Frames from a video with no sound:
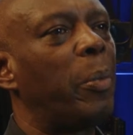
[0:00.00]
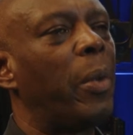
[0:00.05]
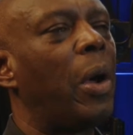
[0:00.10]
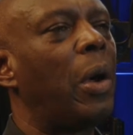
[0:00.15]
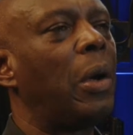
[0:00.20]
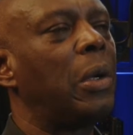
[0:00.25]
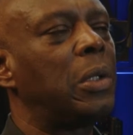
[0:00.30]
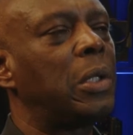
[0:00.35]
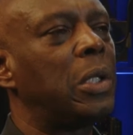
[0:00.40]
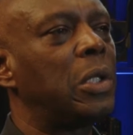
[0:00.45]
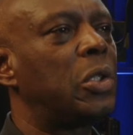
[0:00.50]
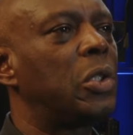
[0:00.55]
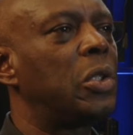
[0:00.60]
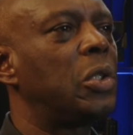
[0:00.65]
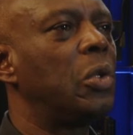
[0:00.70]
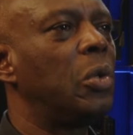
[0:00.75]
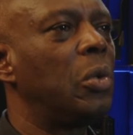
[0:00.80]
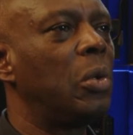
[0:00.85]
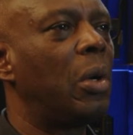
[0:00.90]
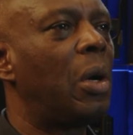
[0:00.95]
artists
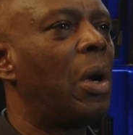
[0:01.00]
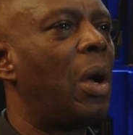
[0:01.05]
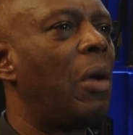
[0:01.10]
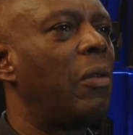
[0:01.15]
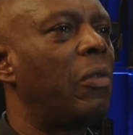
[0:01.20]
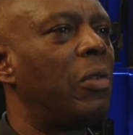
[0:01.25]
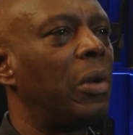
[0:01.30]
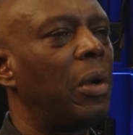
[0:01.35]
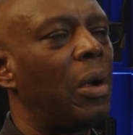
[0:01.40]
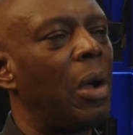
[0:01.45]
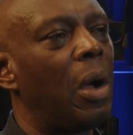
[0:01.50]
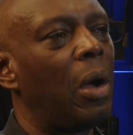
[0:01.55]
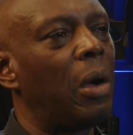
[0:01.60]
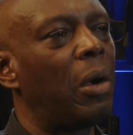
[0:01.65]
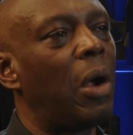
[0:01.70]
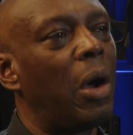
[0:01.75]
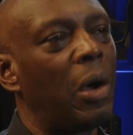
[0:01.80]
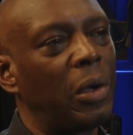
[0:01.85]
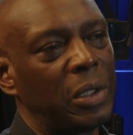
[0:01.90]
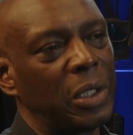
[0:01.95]
who either
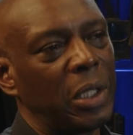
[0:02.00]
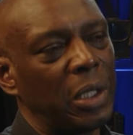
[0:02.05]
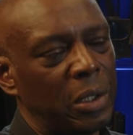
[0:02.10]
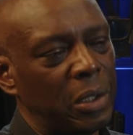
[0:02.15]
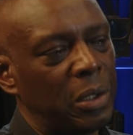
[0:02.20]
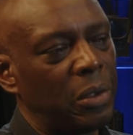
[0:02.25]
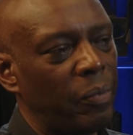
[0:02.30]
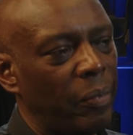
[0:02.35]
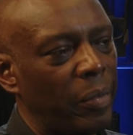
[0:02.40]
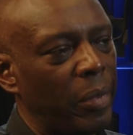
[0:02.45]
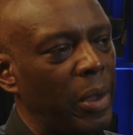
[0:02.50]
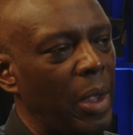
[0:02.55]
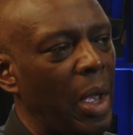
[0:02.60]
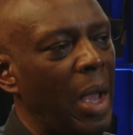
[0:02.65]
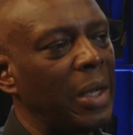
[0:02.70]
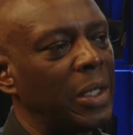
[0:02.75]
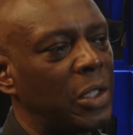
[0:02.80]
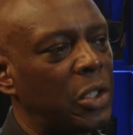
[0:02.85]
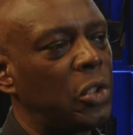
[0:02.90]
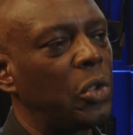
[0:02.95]
are artists
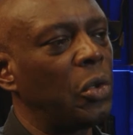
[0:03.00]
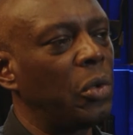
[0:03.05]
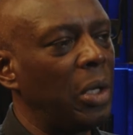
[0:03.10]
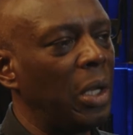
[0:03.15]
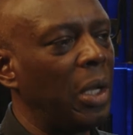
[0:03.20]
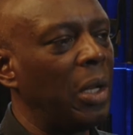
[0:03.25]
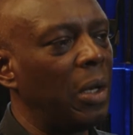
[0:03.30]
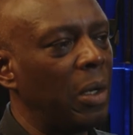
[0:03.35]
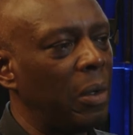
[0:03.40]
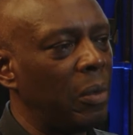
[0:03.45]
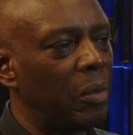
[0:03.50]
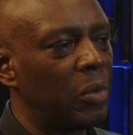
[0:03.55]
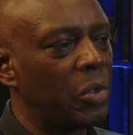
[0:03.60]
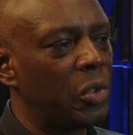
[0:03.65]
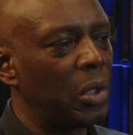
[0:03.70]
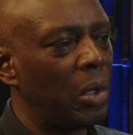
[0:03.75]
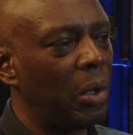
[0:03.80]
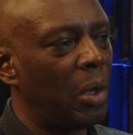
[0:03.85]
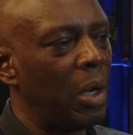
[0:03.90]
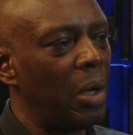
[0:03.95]
and studying,
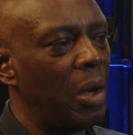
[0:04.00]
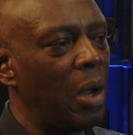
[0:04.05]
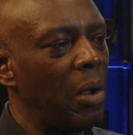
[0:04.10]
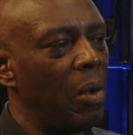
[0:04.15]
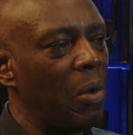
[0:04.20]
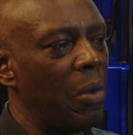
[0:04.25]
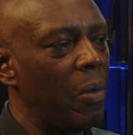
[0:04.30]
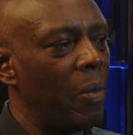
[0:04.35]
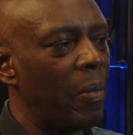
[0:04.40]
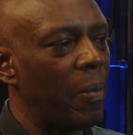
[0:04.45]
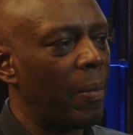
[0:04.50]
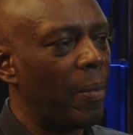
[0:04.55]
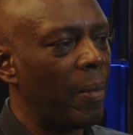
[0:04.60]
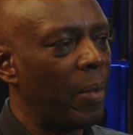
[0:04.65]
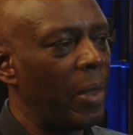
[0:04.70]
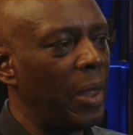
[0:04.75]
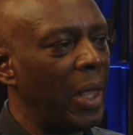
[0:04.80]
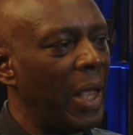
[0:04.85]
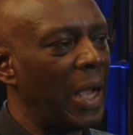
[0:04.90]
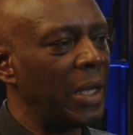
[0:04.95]
so I know
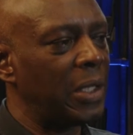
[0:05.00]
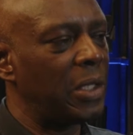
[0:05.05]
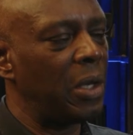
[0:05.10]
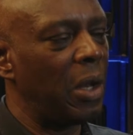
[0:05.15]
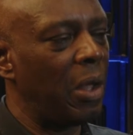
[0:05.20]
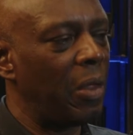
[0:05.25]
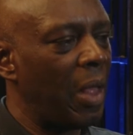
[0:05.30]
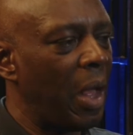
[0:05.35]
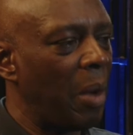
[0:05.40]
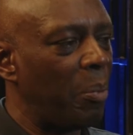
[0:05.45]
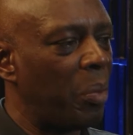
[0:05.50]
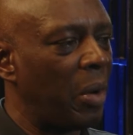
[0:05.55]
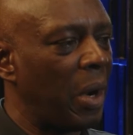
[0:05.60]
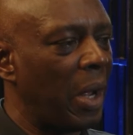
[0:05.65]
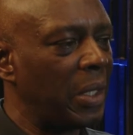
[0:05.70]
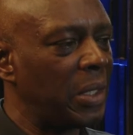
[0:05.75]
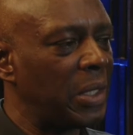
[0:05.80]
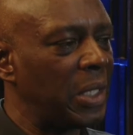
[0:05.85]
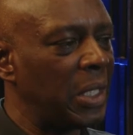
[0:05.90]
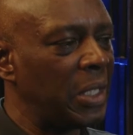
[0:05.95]
you get to know their
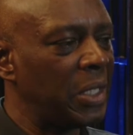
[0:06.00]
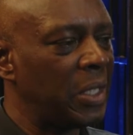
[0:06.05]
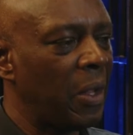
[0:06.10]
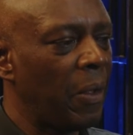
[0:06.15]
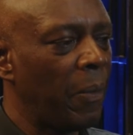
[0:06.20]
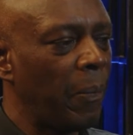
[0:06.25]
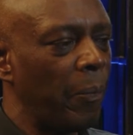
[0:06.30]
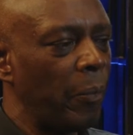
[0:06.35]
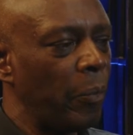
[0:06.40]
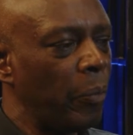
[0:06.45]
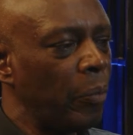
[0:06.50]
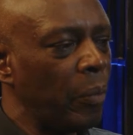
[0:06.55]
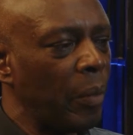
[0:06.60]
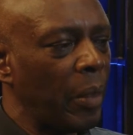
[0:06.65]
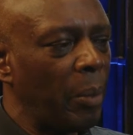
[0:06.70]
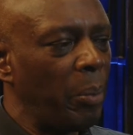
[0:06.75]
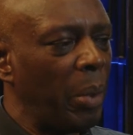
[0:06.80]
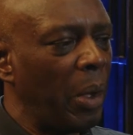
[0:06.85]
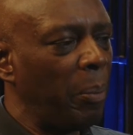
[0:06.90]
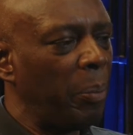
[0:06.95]
practice.
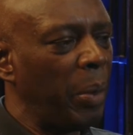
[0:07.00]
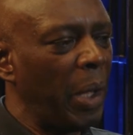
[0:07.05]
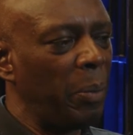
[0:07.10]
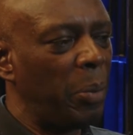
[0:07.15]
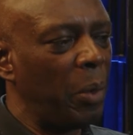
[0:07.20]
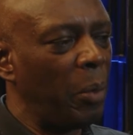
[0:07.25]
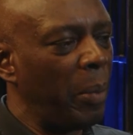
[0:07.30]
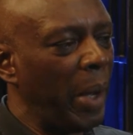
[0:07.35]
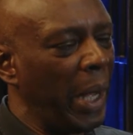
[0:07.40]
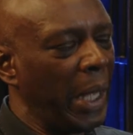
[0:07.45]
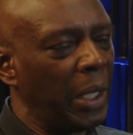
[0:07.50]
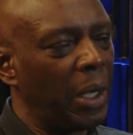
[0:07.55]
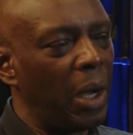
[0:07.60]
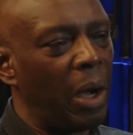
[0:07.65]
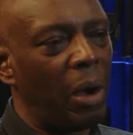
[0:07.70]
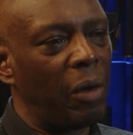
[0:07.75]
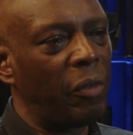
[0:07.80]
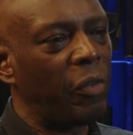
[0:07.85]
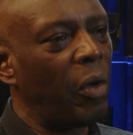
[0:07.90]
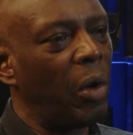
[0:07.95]
But people make
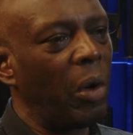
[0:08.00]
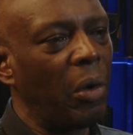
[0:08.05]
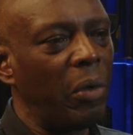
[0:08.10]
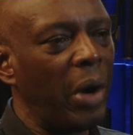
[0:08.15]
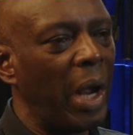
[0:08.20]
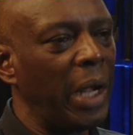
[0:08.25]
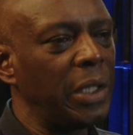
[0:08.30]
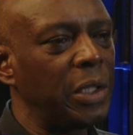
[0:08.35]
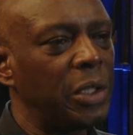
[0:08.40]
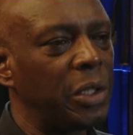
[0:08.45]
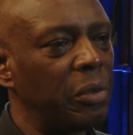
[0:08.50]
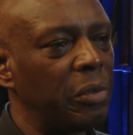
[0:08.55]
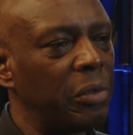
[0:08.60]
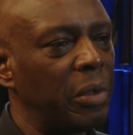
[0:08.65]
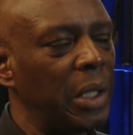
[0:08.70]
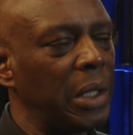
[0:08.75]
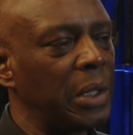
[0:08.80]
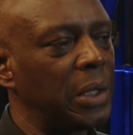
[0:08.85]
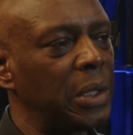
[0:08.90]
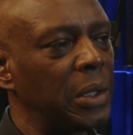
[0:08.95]
art for a range of
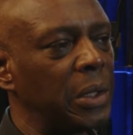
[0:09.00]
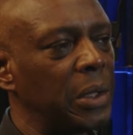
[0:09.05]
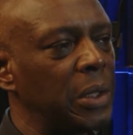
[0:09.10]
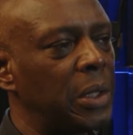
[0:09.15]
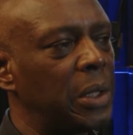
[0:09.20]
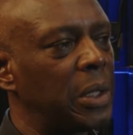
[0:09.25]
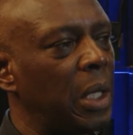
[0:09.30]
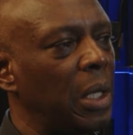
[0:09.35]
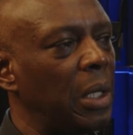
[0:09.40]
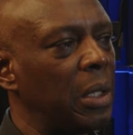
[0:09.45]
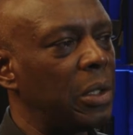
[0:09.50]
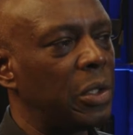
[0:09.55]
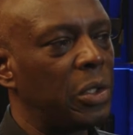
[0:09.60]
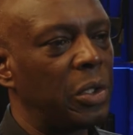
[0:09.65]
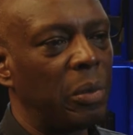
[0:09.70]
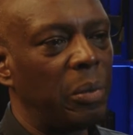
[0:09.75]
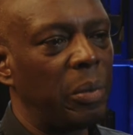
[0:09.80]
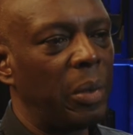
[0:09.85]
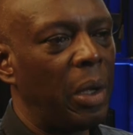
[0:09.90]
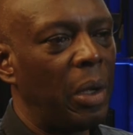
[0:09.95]
reasons, and
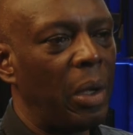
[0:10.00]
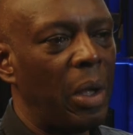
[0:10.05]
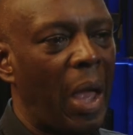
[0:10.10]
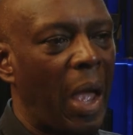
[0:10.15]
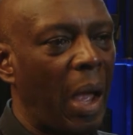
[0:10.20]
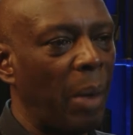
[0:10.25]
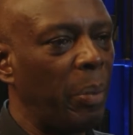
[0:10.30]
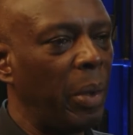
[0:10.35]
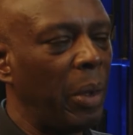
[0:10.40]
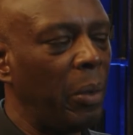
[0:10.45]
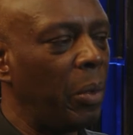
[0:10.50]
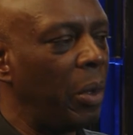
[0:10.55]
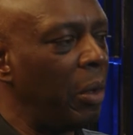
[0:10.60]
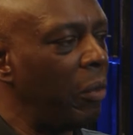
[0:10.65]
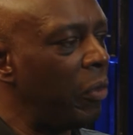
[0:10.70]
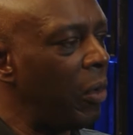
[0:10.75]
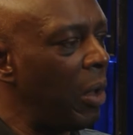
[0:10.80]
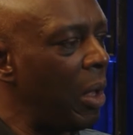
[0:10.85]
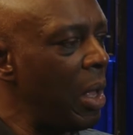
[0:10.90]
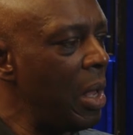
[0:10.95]
some are happy
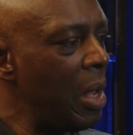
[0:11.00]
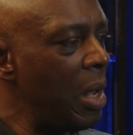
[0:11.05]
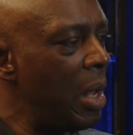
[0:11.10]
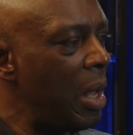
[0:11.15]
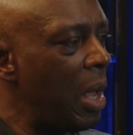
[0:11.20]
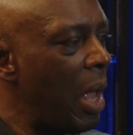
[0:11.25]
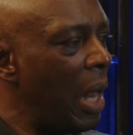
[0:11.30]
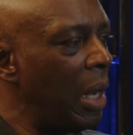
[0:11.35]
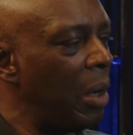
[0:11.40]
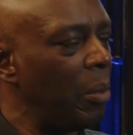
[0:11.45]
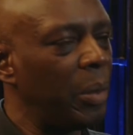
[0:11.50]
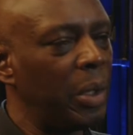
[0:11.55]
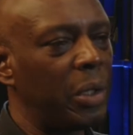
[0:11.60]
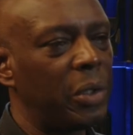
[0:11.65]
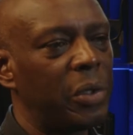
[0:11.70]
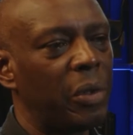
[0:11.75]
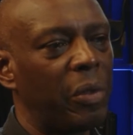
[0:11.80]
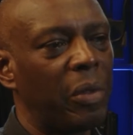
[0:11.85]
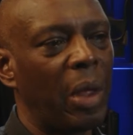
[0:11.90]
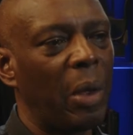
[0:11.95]
with
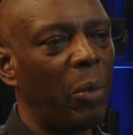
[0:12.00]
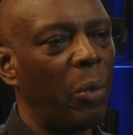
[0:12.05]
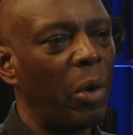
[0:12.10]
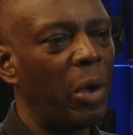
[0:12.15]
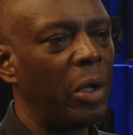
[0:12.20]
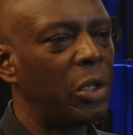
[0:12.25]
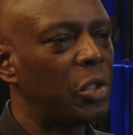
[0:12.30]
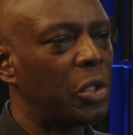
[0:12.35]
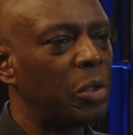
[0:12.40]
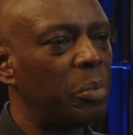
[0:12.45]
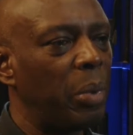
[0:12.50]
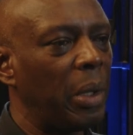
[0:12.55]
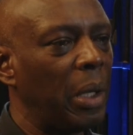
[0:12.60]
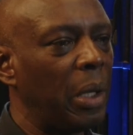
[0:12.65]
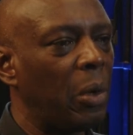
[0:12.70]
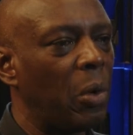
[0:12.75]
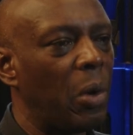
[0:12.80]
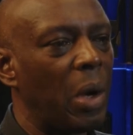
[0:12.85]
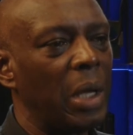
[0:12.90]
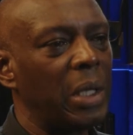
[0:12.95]
elements of their work just
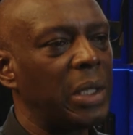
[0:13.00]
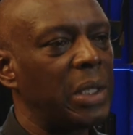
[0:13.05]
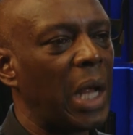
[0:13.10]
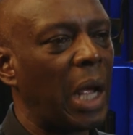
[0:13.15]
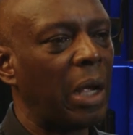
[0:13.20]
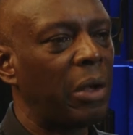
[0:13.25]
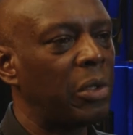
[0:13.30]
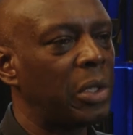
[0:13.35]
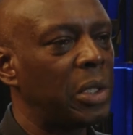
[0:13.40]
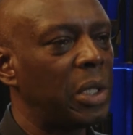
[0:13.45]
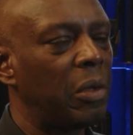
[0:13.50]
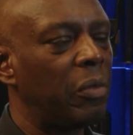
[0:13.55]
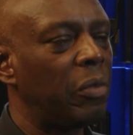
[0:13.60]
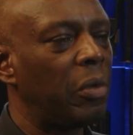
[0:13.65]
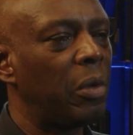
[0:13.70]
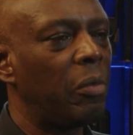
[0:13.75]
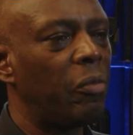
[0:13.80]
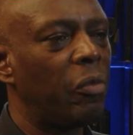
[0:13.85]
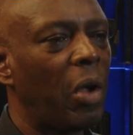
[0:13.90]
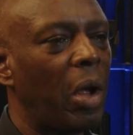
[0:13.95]
being quite decorative
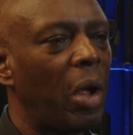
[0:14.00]
and